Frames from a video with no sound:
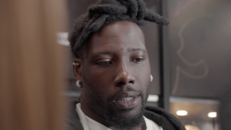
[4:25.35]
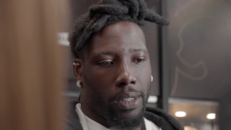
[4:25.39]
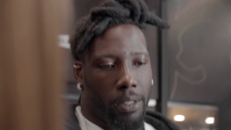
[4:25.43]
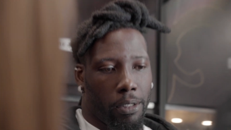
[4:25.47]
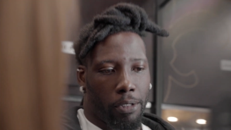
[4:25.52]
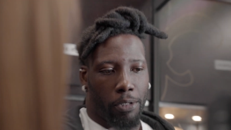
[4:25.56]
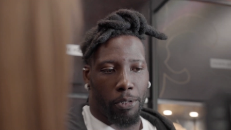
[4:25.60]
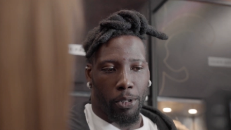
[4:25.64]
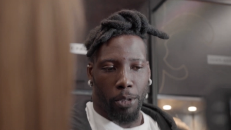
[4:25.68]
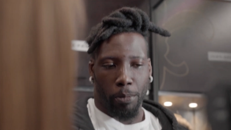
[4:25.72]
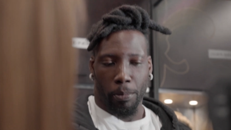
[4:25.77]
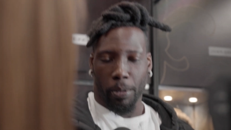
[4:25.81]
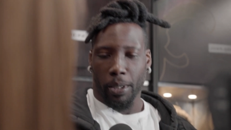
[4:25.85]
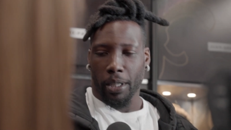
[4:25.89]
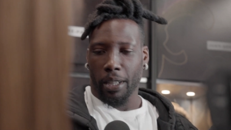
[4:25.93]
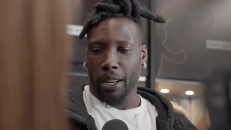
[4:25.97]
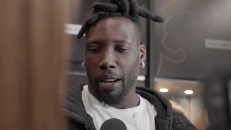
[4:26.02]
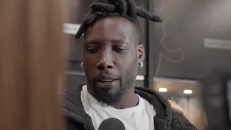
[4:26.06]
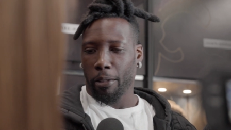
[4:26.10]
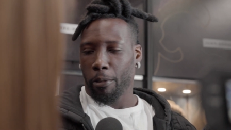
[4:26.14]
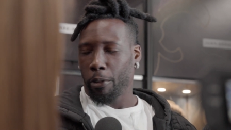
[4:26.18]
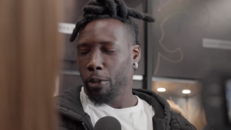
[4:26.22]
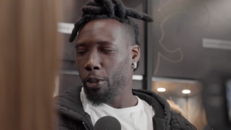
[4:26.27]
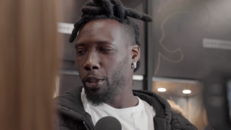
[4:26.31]
For being
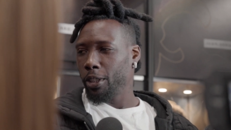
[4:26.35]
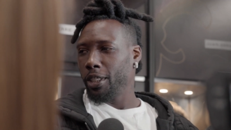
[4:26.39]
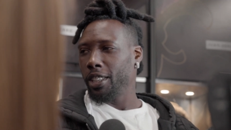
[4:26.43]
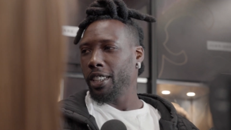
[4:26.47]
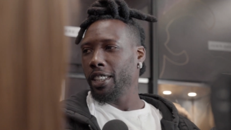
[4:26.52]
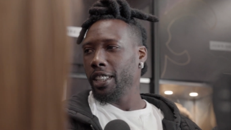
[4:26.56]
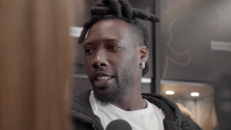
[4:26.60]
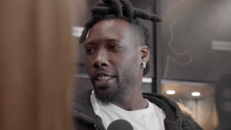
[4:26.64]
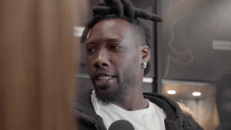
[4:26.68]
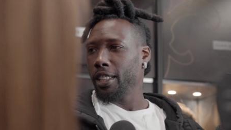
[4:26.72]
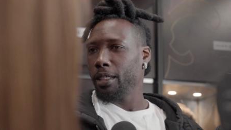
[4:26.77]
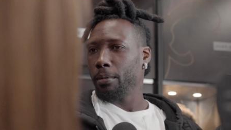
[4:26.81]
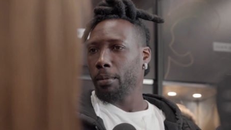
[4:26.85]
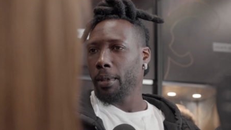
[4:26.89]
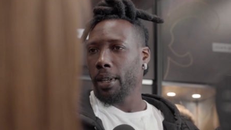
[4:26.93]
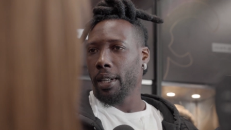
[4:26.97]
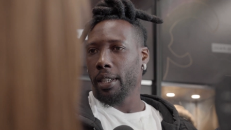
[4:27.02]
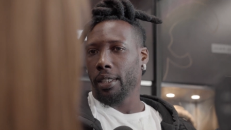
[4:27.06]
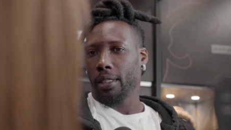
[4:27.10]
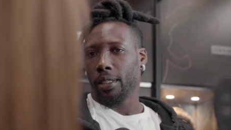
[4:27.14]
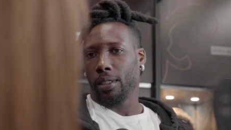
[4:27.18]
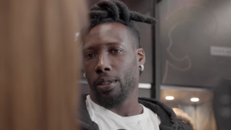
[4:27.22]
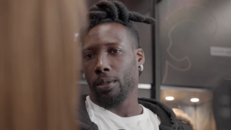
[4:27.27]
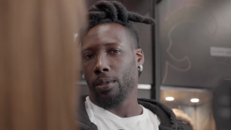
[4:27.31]
around for 14 years,
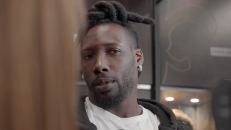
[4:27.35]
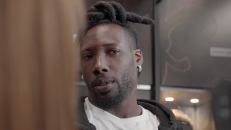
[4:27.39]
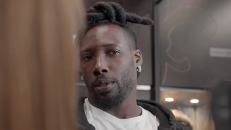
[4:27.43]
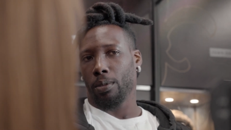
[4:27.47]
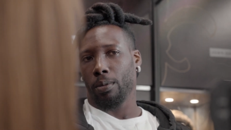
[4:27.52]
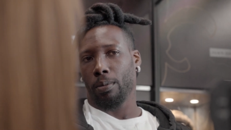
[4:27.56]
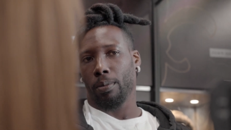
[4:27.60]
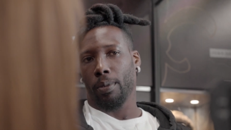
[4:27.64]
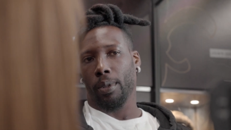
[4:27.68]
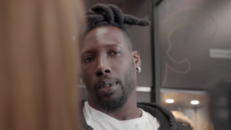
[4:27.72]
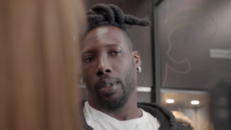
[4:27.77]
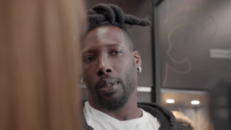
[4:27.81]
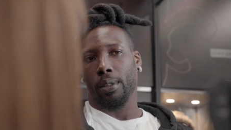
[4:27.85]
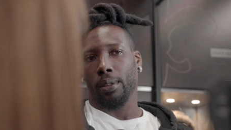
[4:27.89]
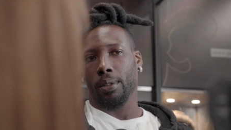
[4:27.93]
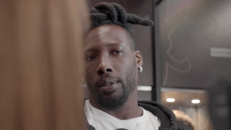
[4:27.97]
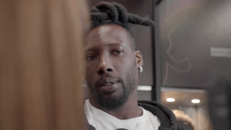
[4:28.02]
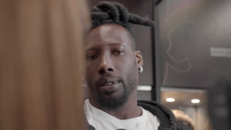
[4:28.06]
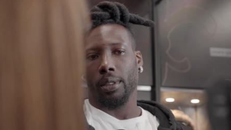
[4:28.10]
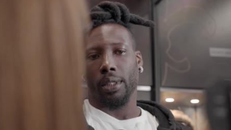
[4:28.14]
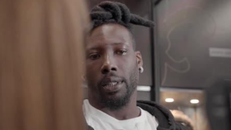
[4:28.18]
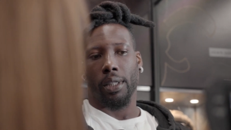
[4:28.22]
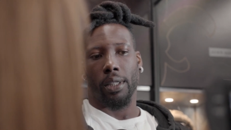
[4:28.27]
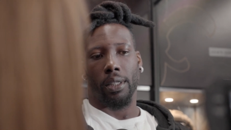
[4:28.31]
man, 2 Super
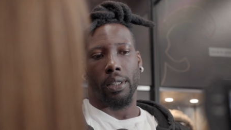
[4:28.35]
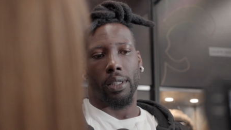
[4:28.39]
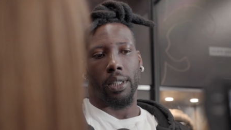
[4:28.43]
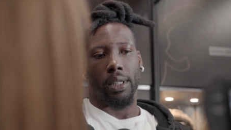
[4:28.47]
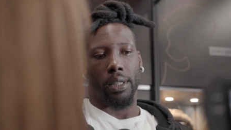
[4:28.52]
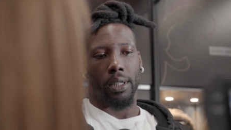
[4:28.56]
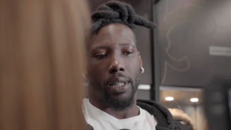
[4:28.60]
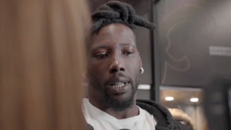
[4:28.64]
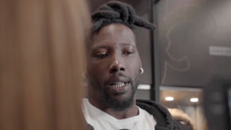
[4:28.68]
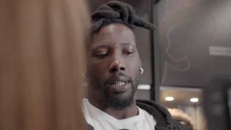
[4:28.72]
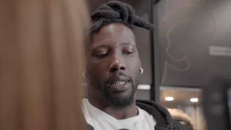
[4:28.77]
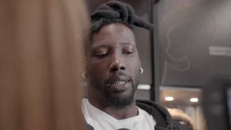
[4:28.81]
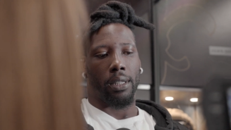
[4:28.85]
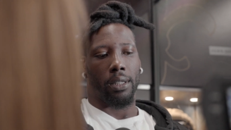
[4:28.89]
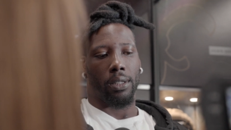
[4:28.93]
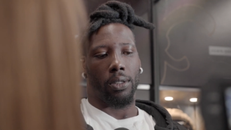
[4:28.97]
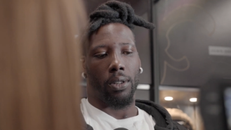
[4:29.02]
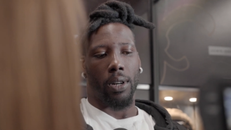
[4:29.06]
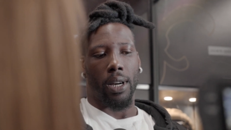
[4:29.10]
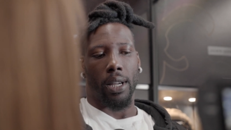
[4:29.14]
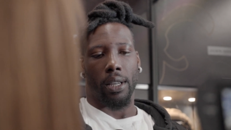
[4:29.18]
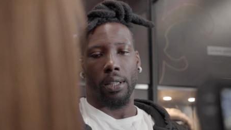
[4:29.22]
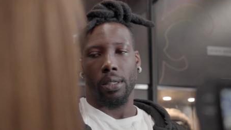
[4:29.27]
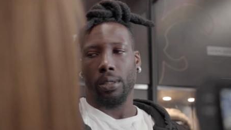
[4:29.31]
Bowls, and I just
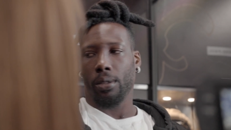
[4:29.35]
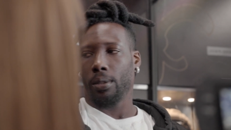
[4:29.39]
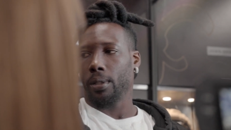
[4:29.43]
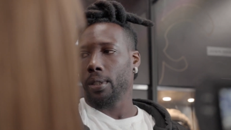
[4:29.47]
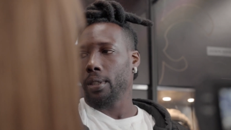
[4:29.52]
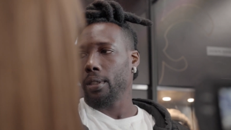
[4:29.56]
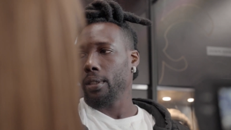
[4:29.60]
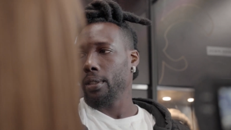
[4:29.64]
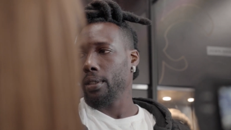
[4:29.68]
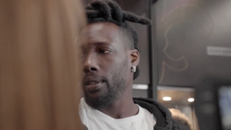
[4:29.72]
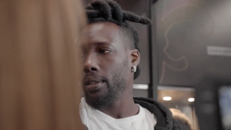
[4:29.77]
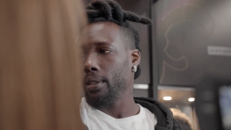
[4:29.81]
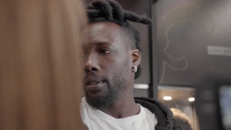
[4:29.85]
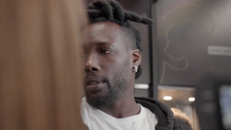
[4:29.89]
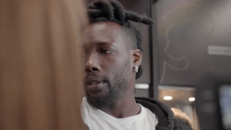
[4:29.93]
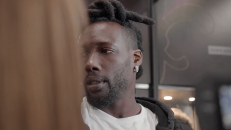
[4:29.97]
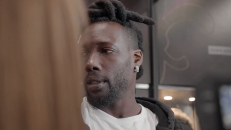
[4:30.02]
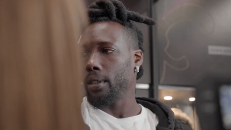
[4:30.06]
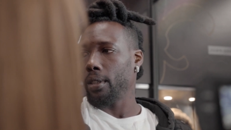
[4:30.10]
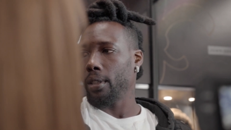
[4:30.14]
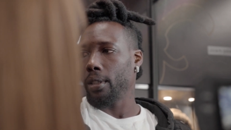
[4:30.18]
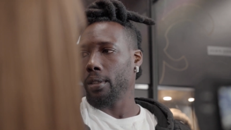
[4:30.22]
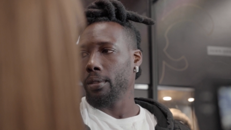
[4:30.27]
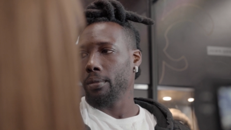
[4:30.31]
know how to do it,
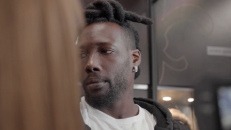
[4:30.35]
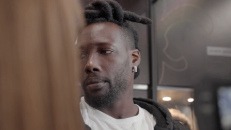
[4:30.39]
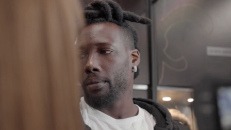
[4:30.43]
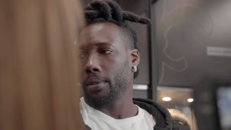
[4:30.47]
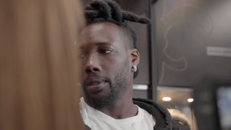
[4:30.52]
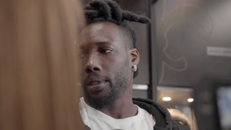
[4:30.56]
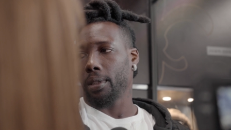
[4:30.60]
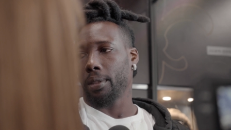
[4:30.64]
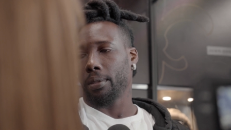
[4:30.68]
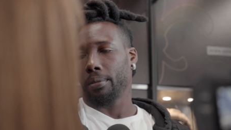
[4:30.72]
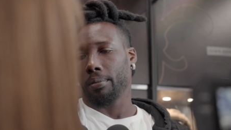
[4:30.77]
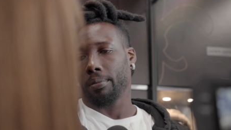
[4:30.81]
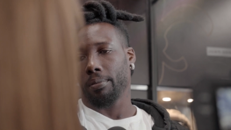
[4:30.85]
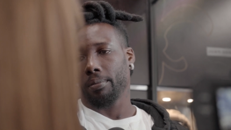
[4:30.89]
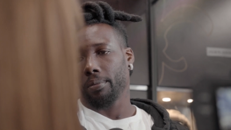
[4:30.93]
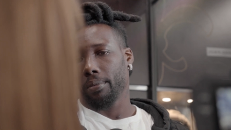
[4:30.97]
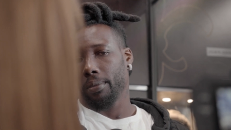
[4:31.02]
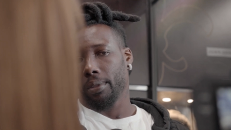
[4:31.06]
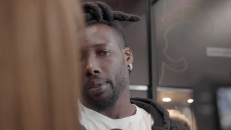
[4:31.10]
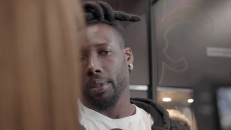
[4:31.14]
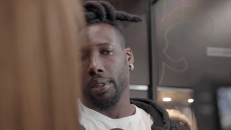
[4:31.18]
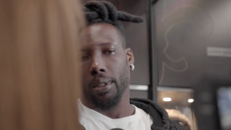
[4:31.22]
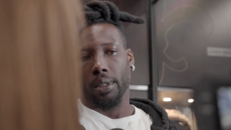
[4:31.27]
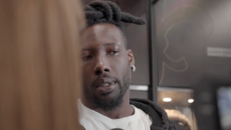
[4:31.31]
you know. So,
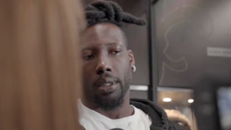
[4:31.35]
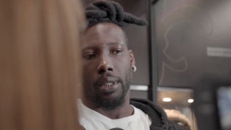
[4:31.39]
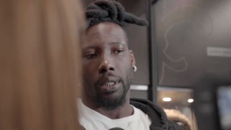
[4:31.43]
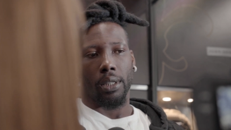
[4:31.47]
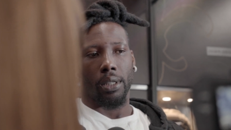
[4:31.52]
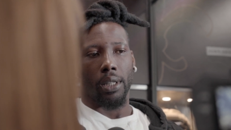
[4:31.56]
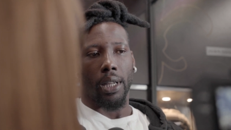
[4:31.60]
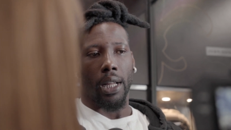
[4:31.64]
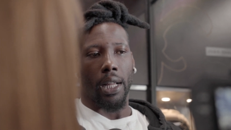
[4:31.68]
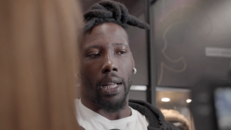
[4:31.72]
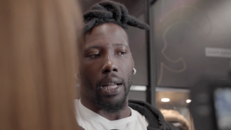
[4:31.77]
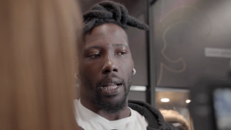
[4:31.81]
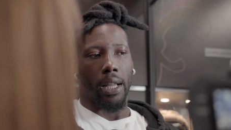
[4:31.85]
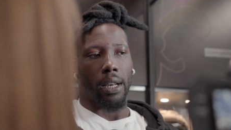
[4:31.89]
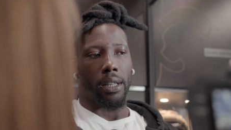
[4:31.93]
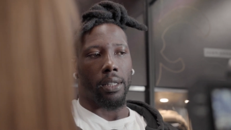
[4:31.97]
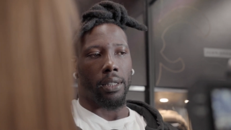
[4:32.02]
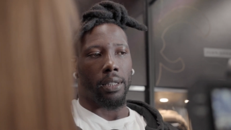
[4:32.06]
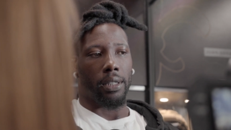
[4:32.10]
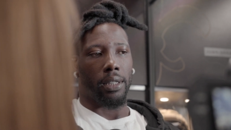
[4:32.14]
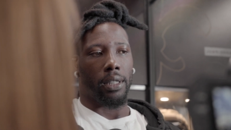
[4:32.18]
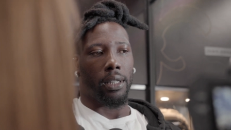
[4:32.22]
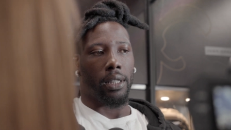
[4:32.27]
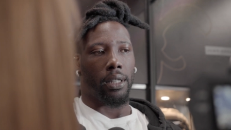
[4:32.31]
I done
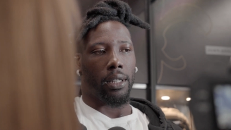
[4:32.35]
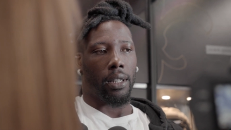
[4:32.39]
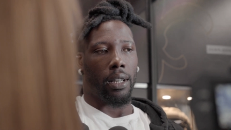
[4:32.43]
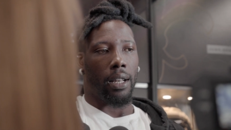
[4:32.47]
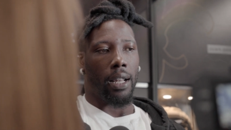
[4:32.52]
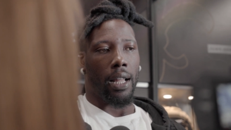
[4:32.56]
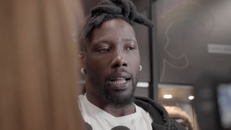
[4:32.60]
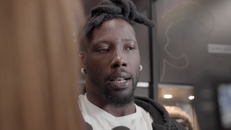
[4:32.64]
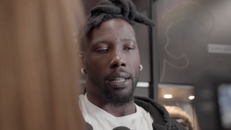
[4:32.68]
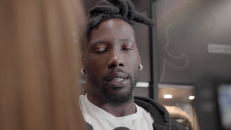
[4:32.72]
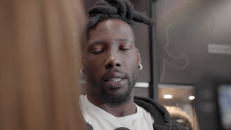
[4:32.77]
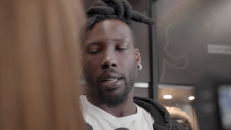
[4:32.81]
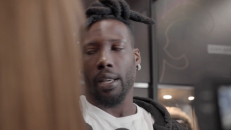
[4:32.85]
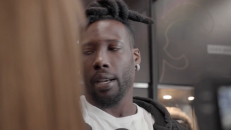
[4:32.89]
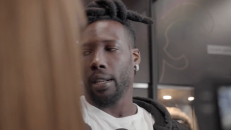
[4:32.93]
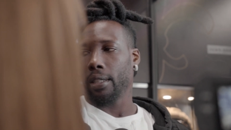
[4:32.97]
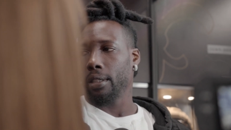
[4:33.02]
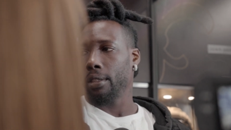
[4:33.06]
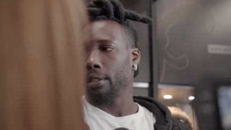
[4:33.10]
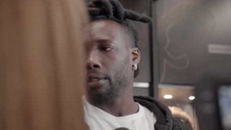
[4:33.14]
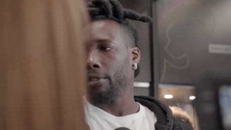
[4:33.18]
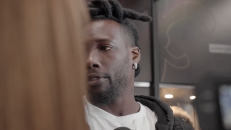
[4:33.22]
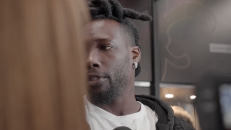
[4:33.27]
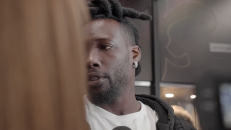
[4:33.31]
seen a lot of
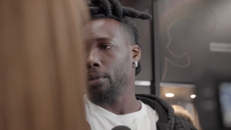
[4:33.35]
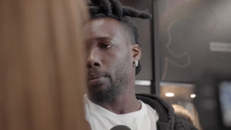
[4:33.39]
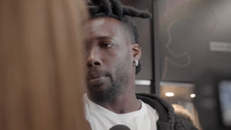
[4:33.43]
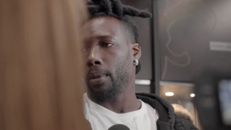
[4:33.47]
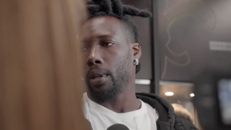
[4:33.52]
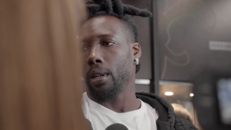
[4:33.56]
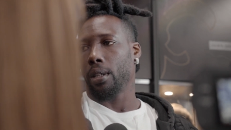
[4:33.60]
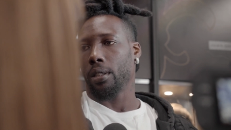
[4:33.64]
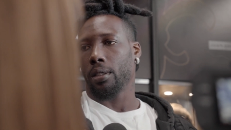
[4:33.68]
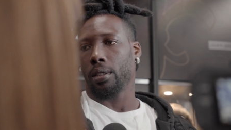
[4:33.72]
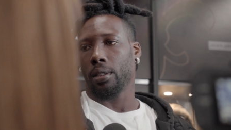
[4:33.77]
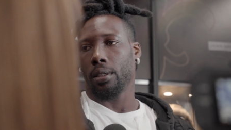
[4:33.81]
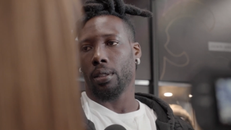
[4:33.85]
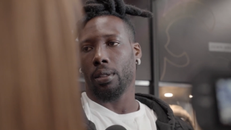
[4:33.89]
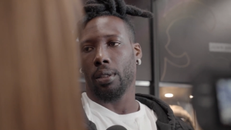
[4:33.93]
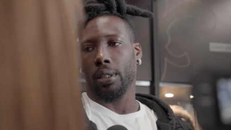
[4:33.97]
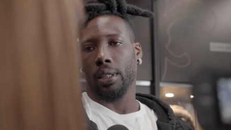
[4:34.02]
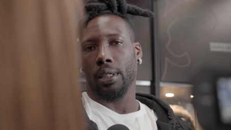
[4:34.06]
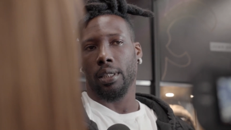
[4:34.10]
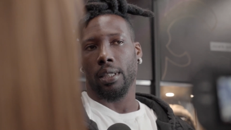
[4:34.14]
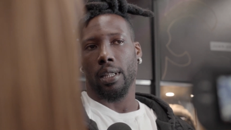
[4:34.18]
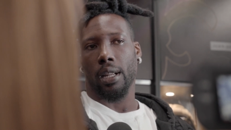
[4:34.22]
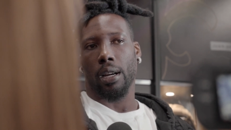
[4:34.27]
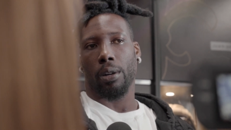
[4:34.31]
things in football, so
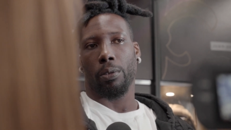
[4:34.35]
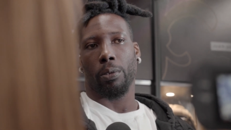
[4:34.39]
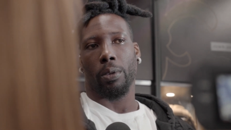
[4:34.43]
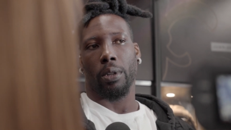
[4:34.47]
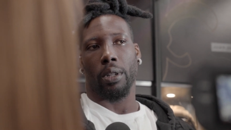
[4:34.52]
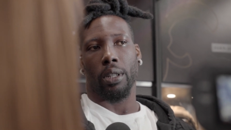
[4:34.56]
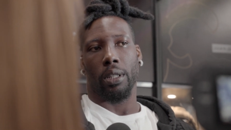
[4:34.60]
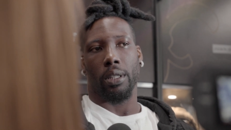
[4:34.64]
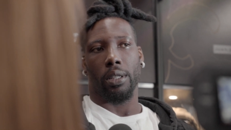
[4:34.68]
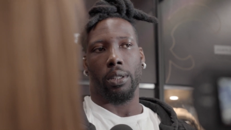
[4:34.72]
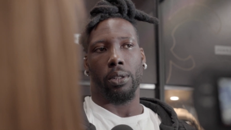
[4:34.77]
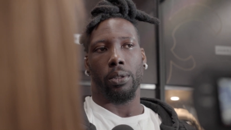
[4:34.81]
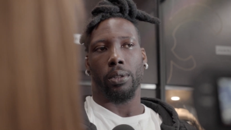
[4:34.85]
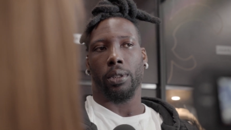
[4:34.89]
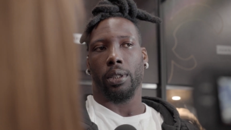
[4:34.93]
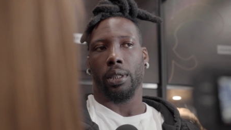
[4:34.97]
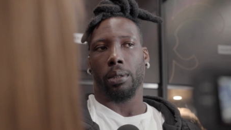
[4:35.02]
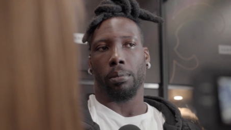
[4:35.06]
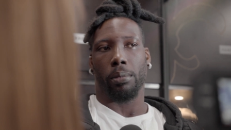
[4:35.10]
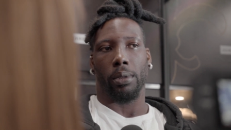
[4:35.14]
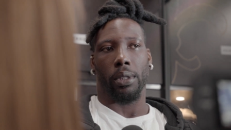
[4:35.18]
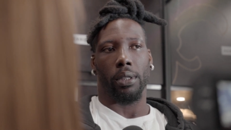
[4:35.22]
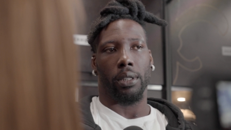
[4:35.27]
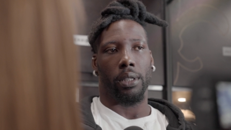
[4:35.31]
it's not really new
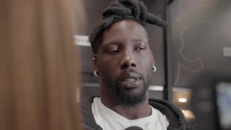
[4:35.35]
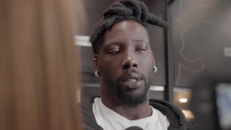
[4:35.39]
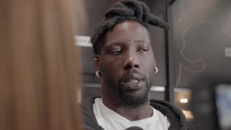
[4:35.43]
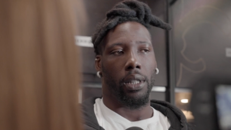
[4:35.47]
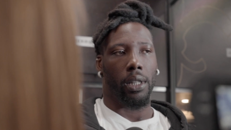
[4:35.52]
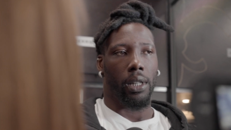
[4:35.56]
to me.